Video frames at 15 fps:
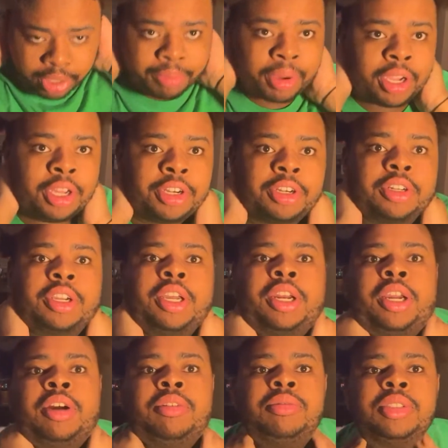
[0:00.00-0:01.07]
my undercut
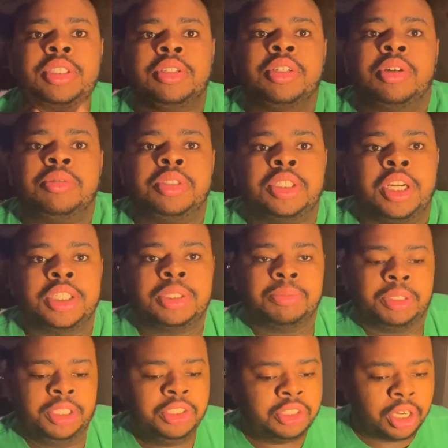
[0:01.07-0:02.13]
out. So don't judge
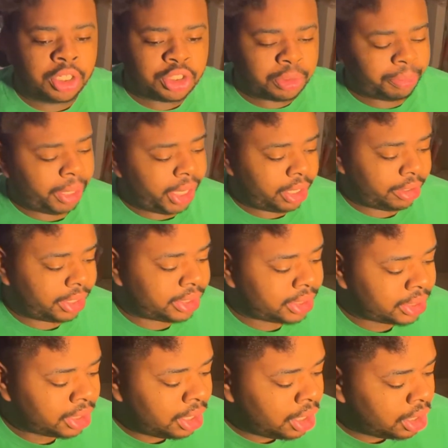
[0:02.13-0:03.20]
me, judge your parents.
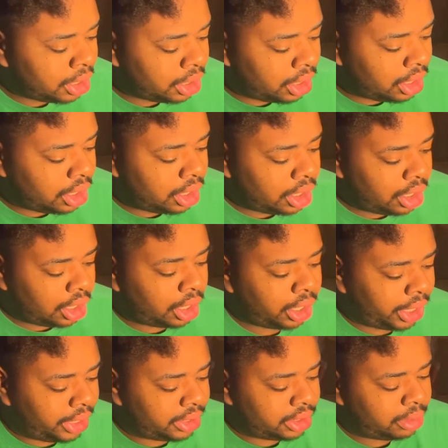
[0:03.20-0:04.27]
All
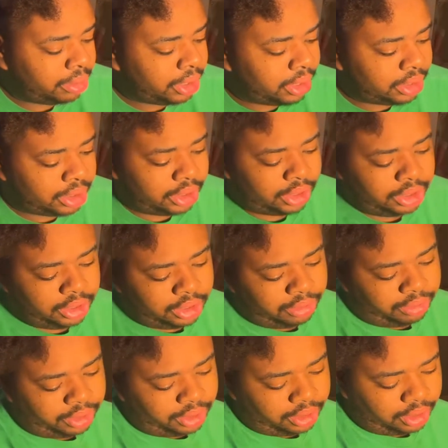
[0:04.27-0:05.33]
right, so what else is he
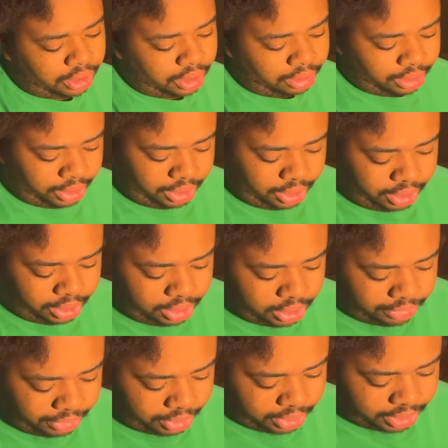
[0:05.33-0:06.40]
doing? Okay, his
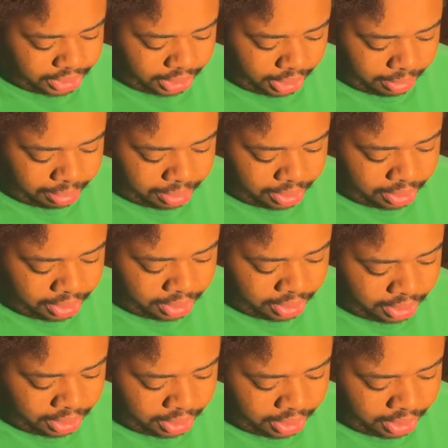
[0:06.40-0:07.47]
first step
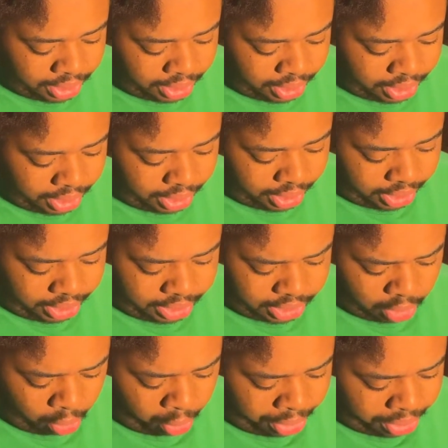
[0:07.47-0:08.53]
is
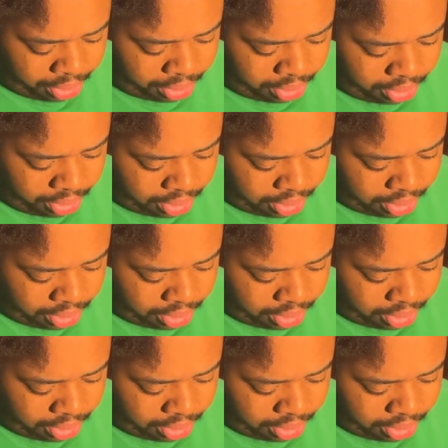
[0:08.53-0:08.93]
oil,